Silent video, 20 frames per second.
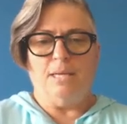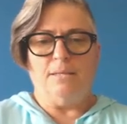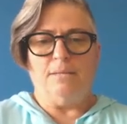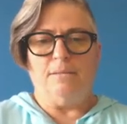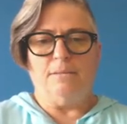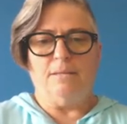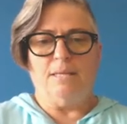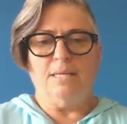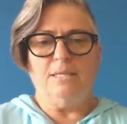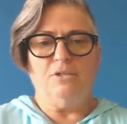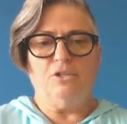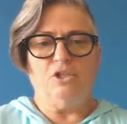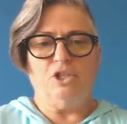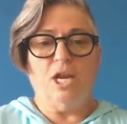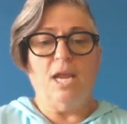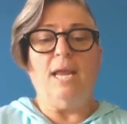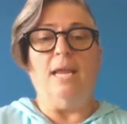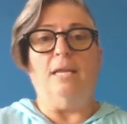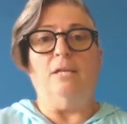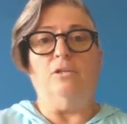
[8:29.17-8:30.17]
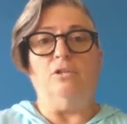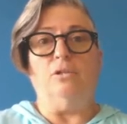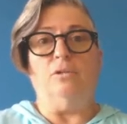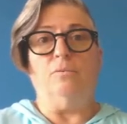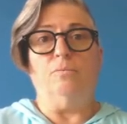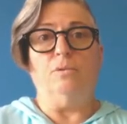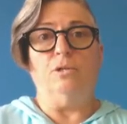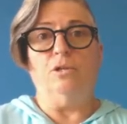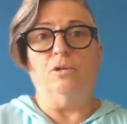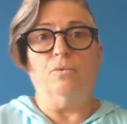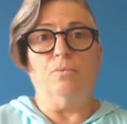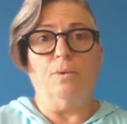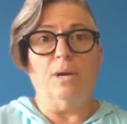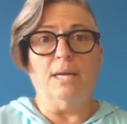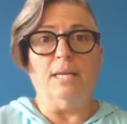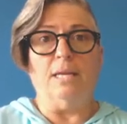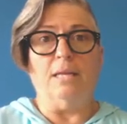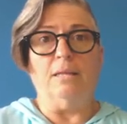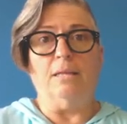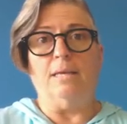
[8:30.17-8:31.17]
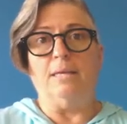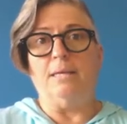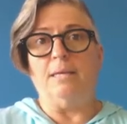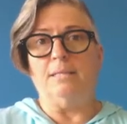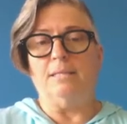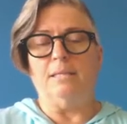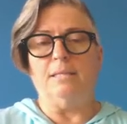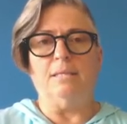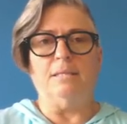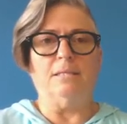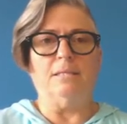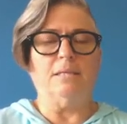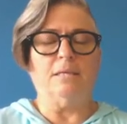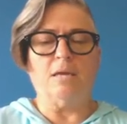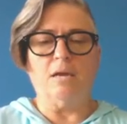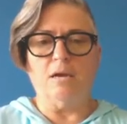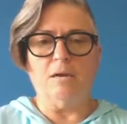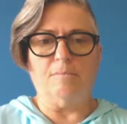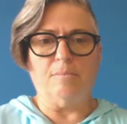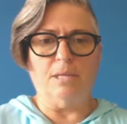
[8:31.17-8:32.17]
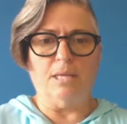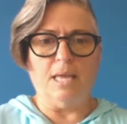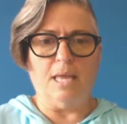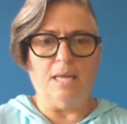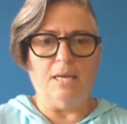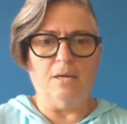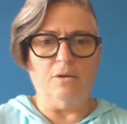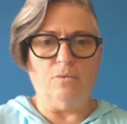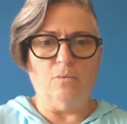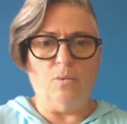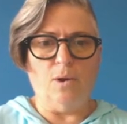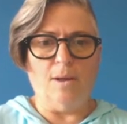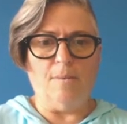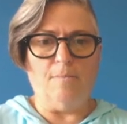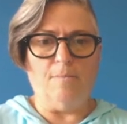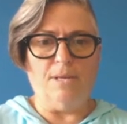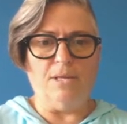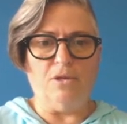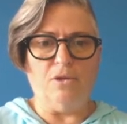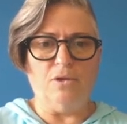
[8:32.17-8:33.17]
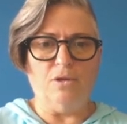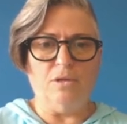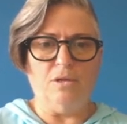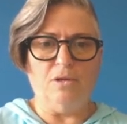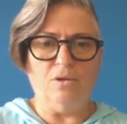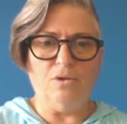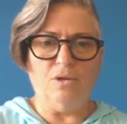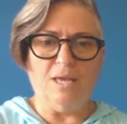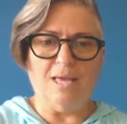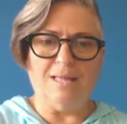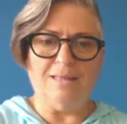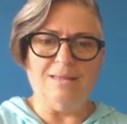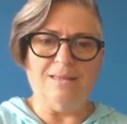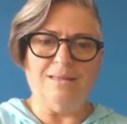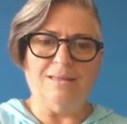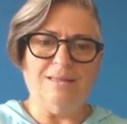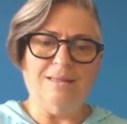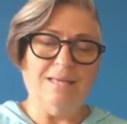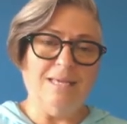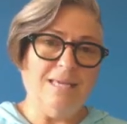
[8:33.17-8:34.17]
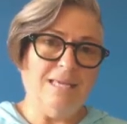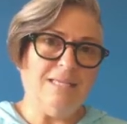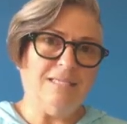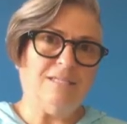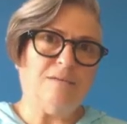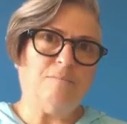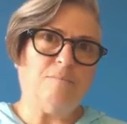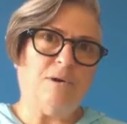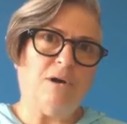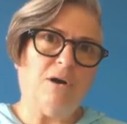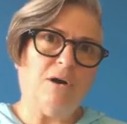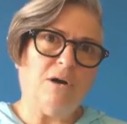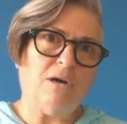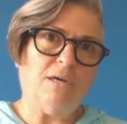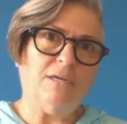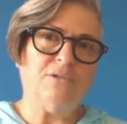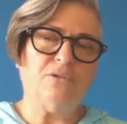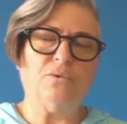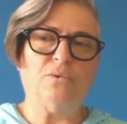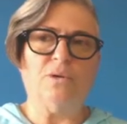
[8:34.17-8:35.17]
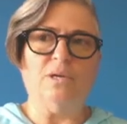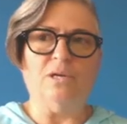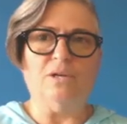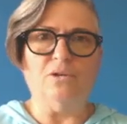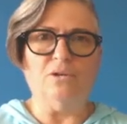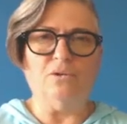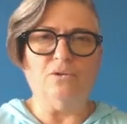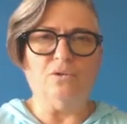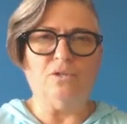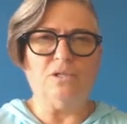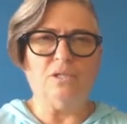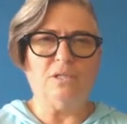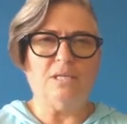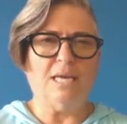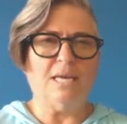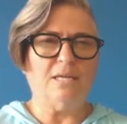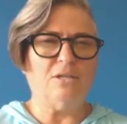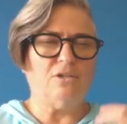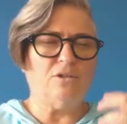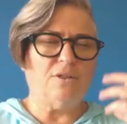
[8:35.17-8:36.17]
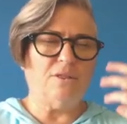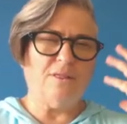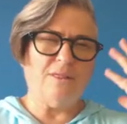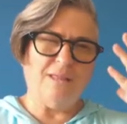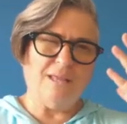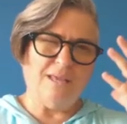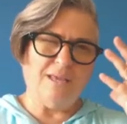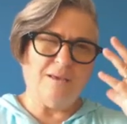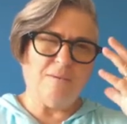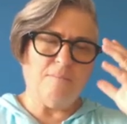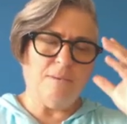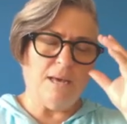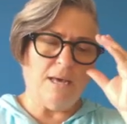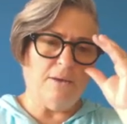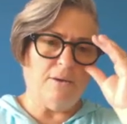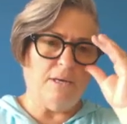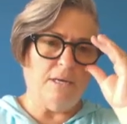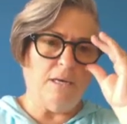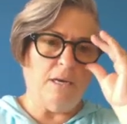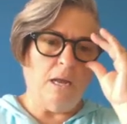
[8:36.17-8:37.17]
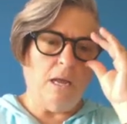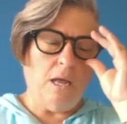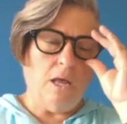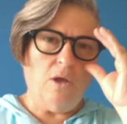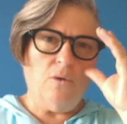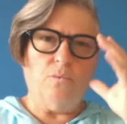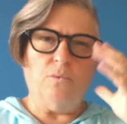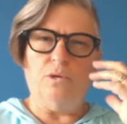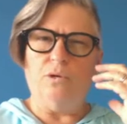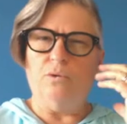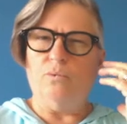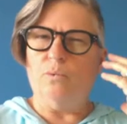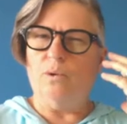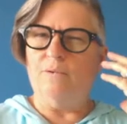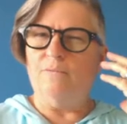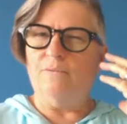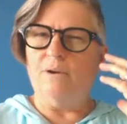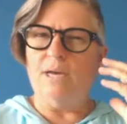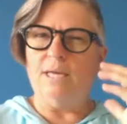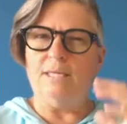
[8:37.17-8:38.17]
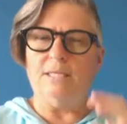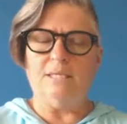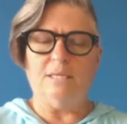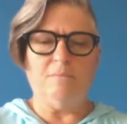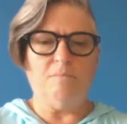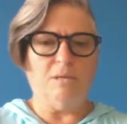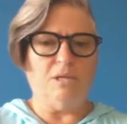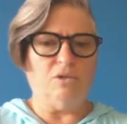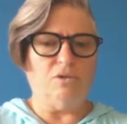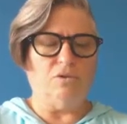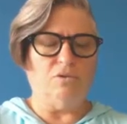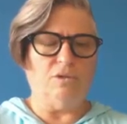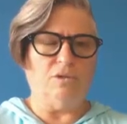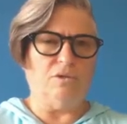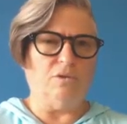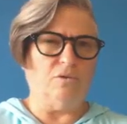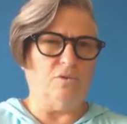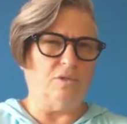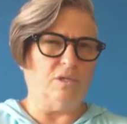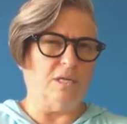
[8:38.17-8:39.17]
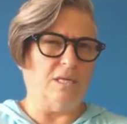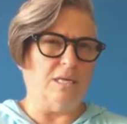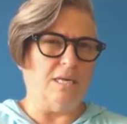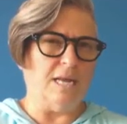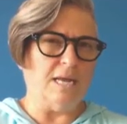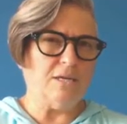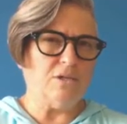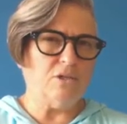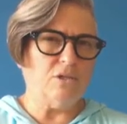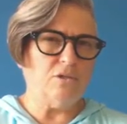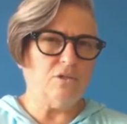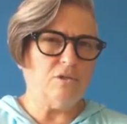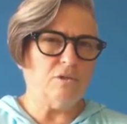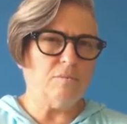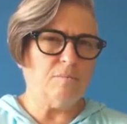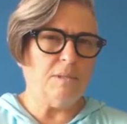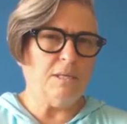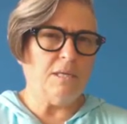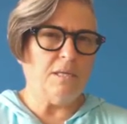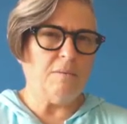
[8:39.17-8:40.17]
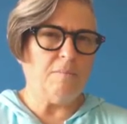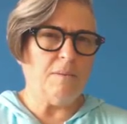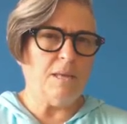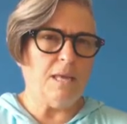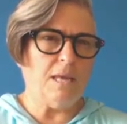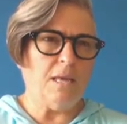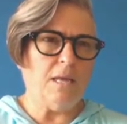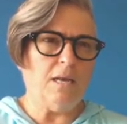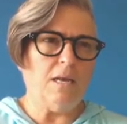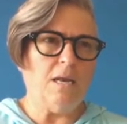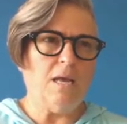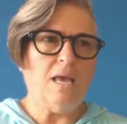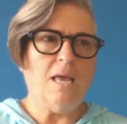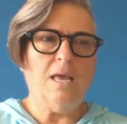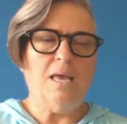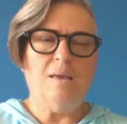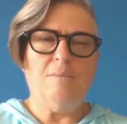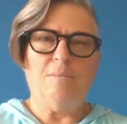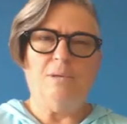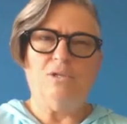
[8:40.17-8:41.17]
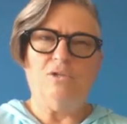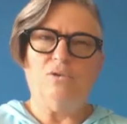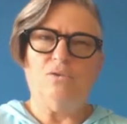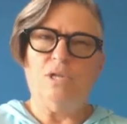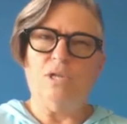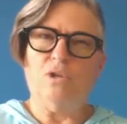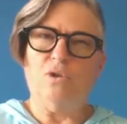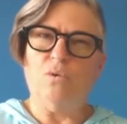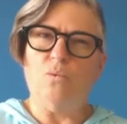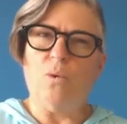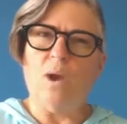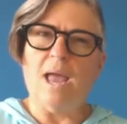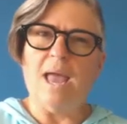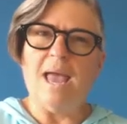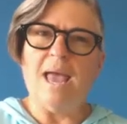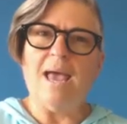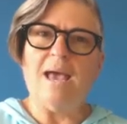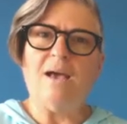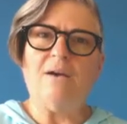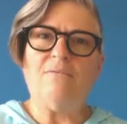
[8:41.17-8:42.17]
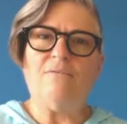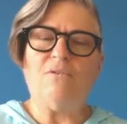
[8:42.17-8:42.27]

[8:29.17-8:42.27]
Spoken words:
things change when you're writing. Like I said, it's a complicated web, but at least pause, create a new sketch, think about it. When you're revising, make sure that those connections are being made. Make sure that you have